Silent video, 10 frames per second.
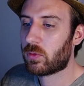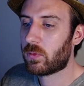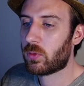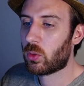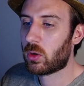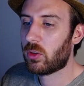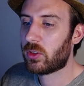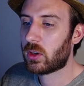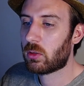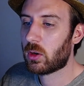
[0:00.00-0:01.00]
4
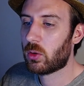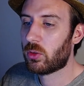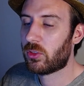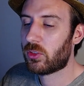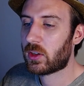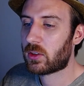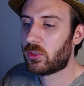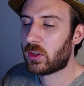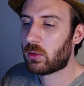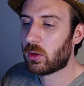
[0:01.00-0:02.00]
zeros, 6
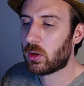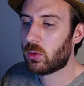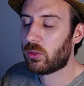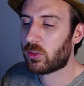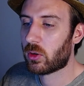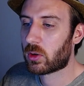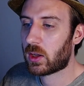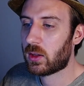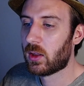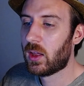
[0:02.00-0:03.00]
zeros, okay?